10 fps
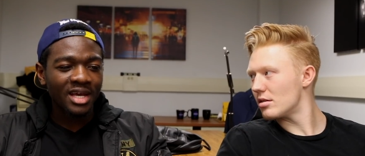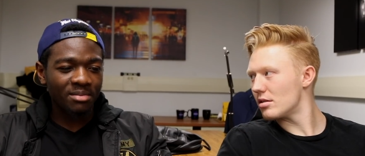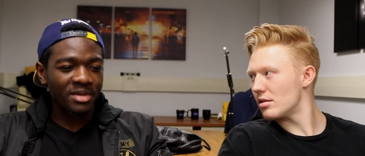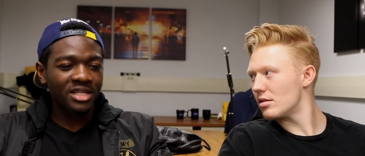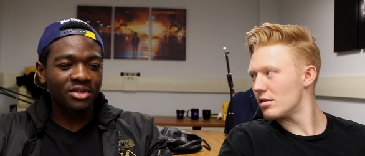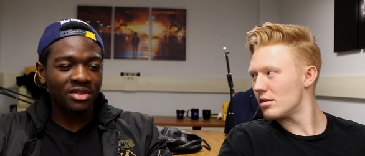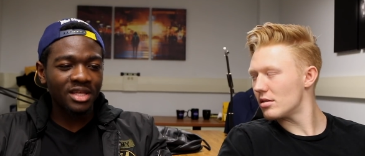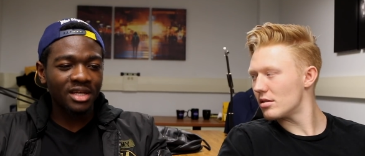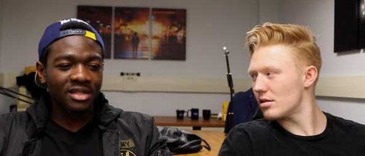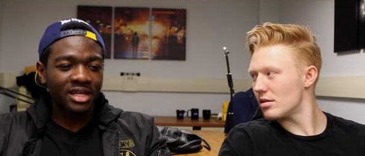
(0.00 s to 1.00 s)
Speaker 1: It makes you
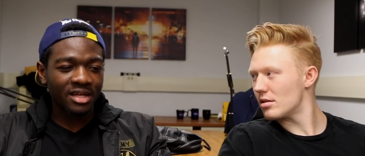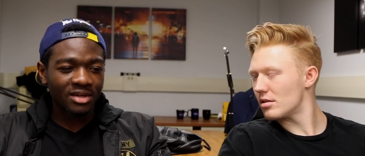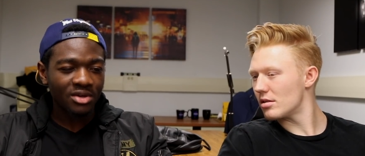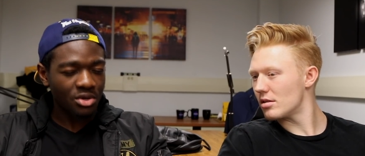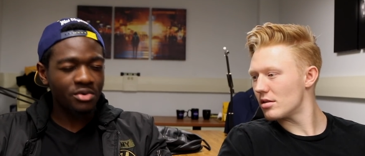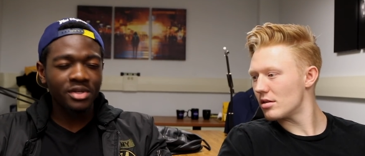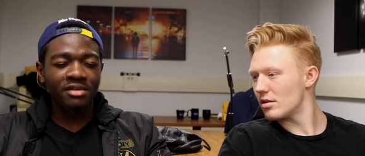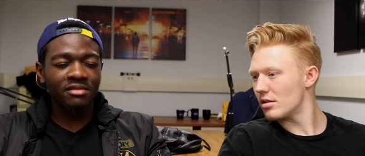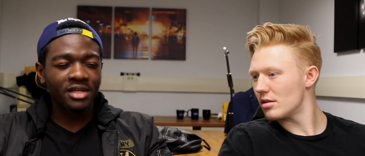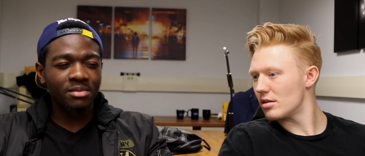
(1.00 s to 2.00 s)
think like, are we
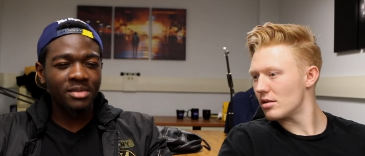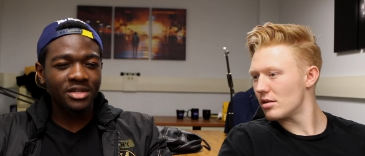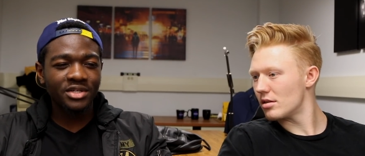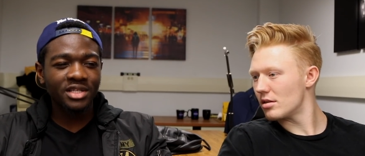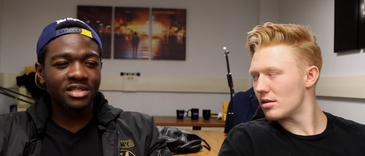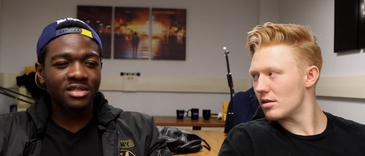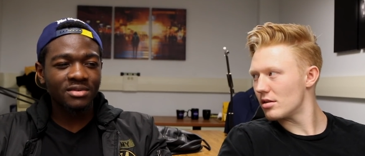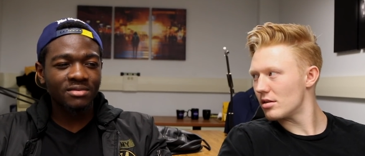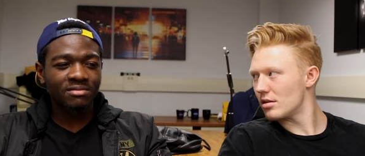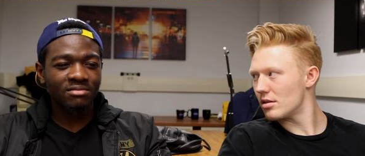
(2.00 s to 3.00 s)
living in a matrix?
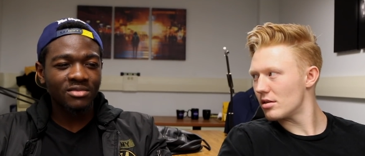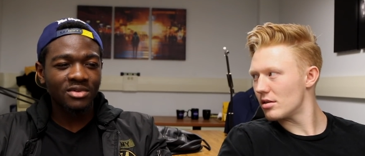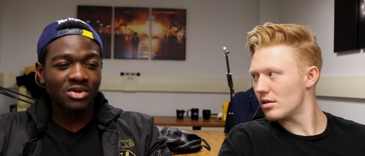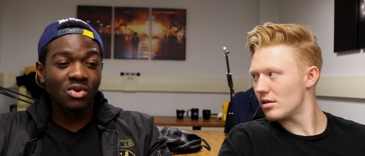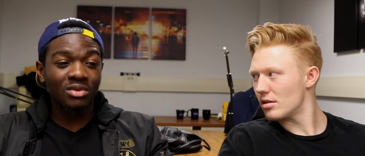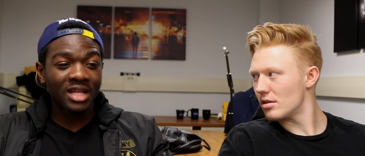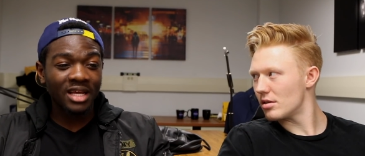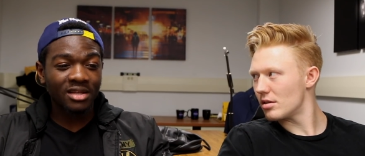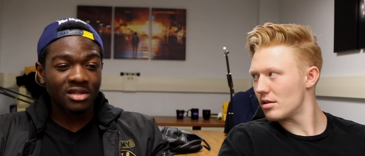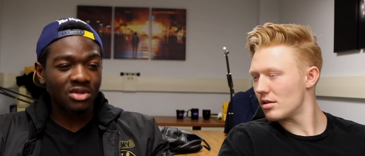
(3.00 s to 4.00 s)
Or
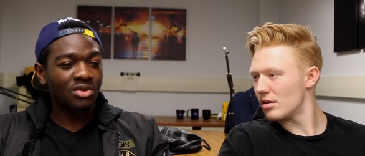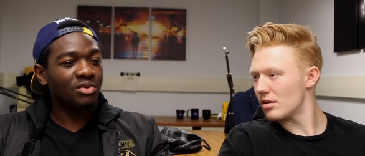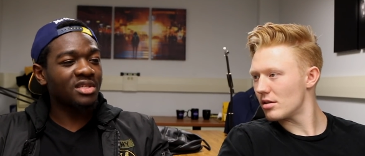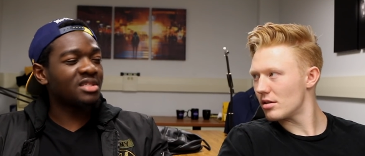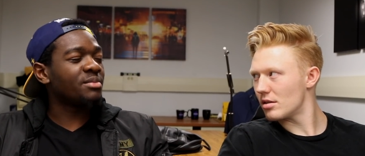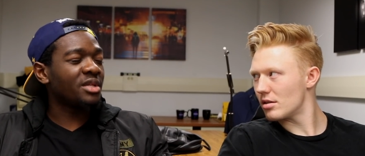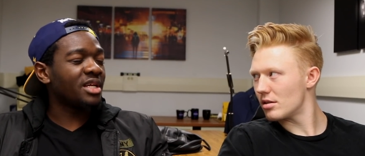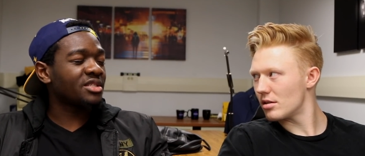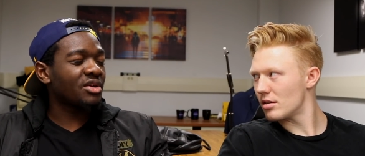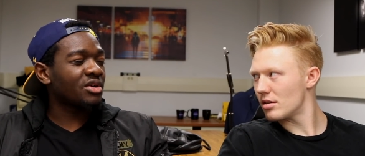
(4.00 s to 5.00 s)
like, do you know what the
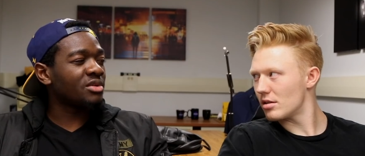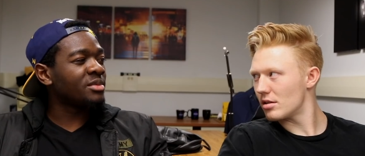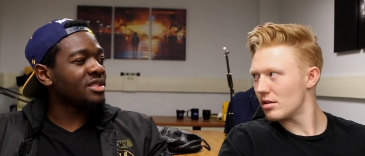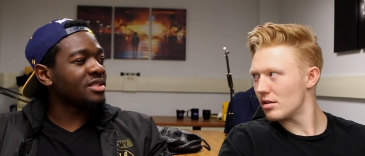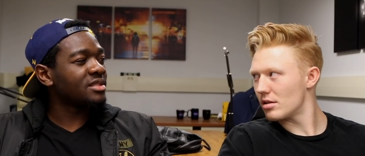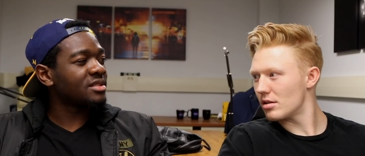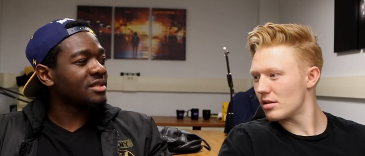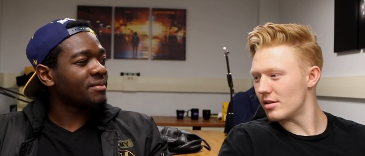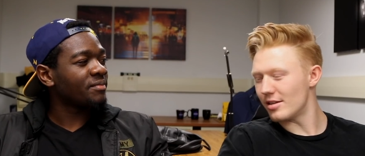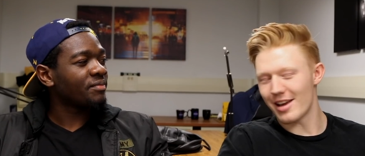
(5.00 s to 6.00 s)
simulation argument is?
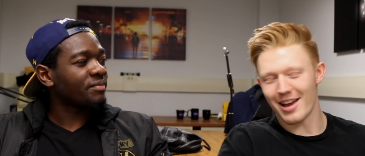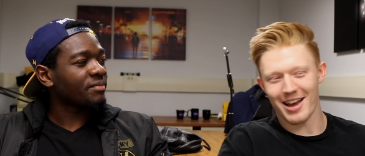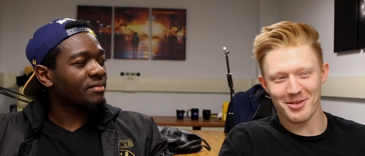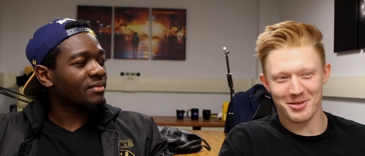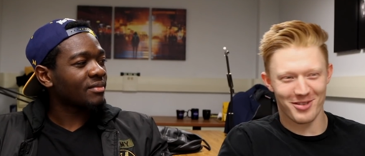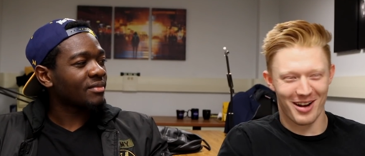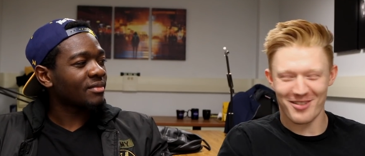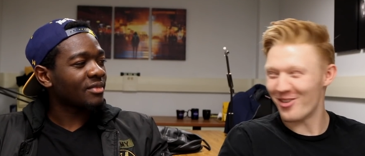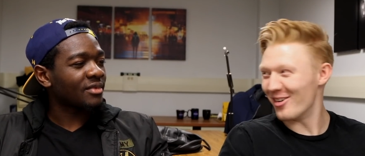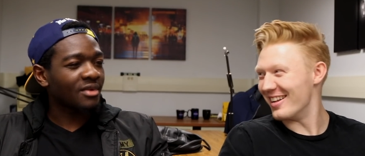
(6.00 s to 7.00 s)
Speaker 2: Yeah, we've
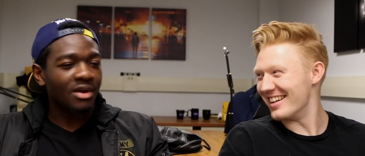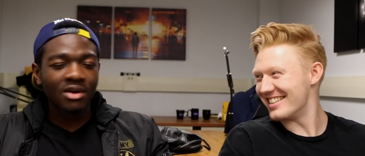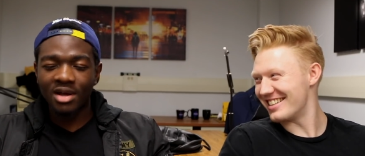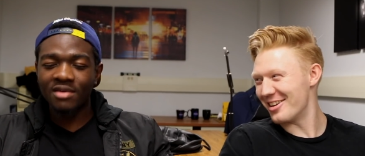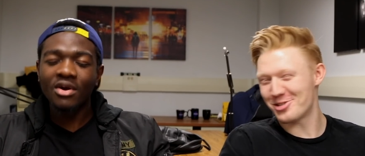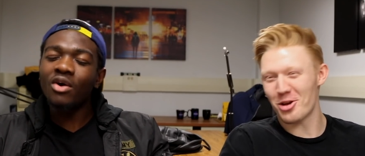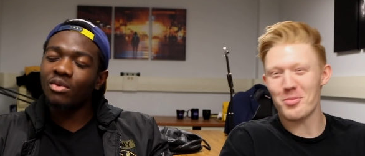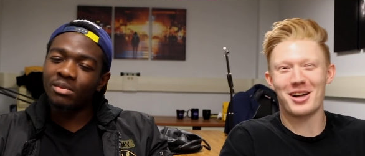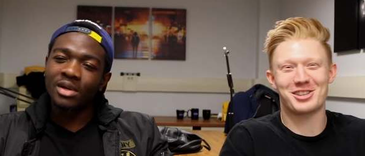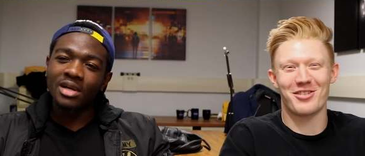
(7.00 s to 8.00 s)
I've heard this. Oh, There's oh. too
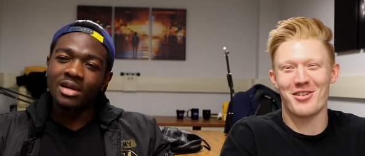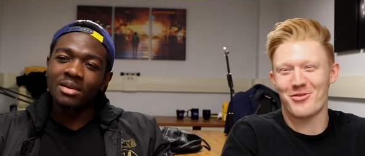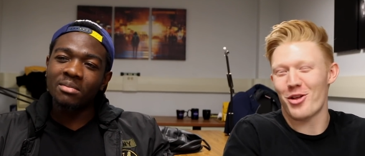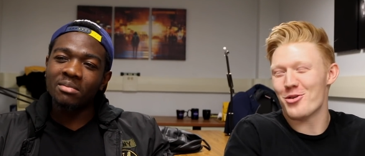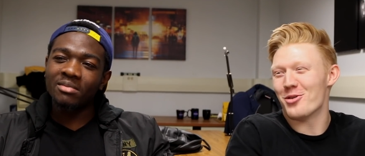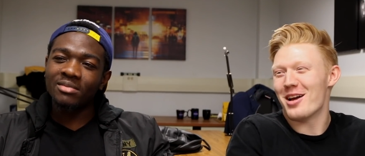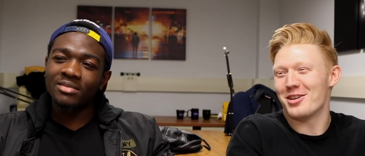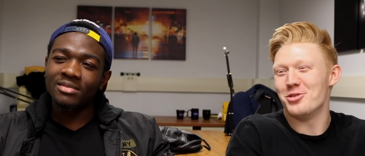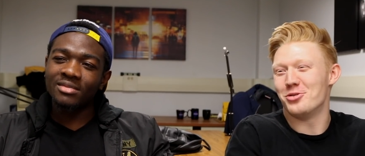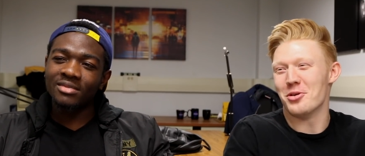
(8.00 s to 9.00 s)
much of it floating
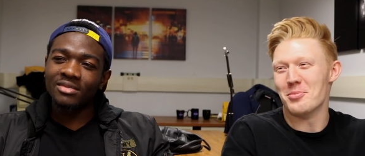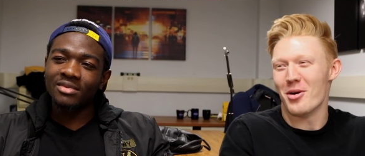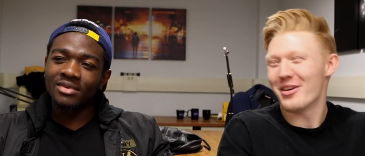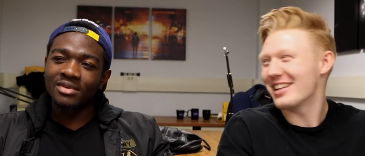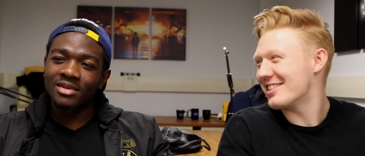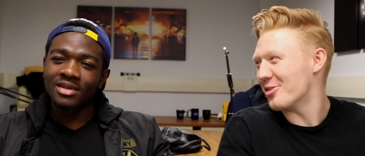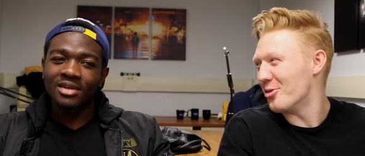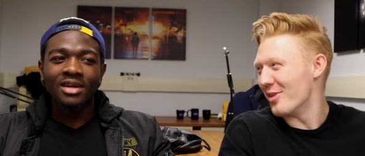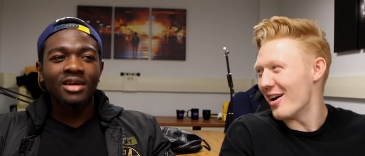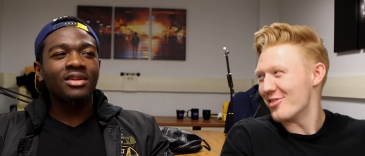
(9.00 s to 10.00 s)
around YouTube, bro. It gets
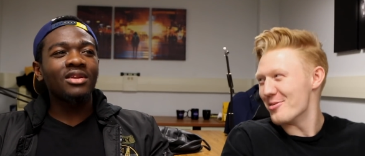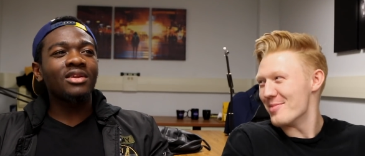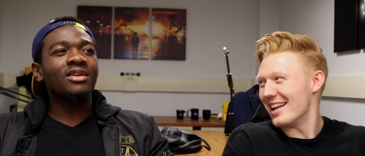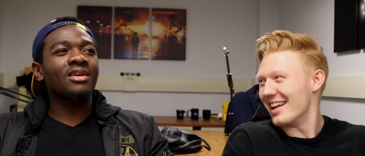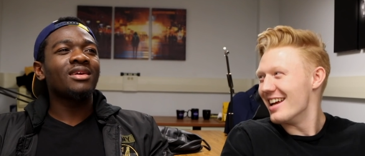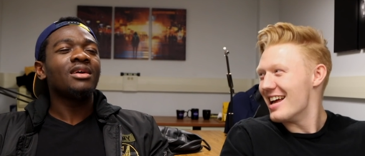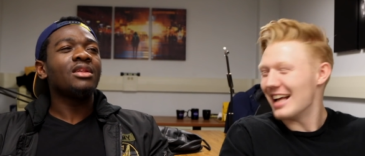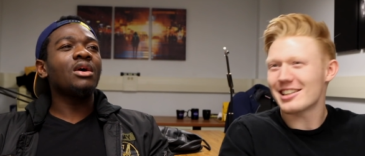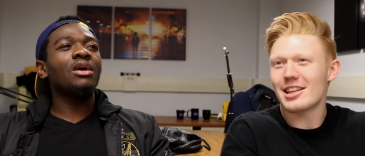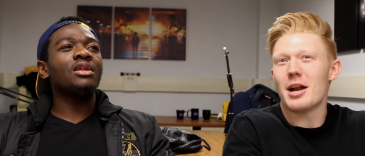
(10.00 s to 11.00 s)
old after a minute.
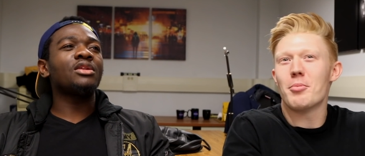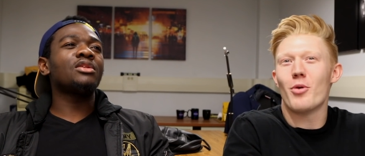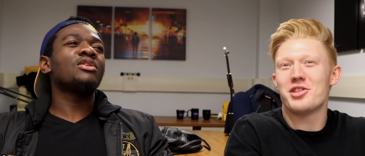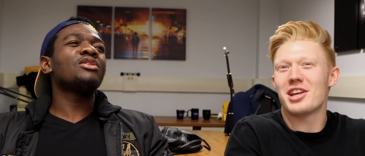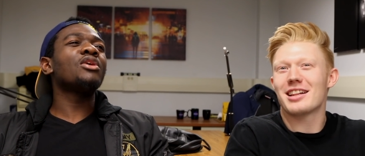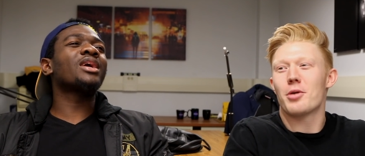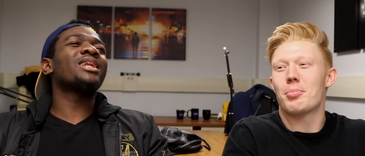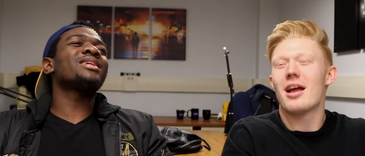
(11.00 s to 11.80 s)
That's no, like the number one thing. No, can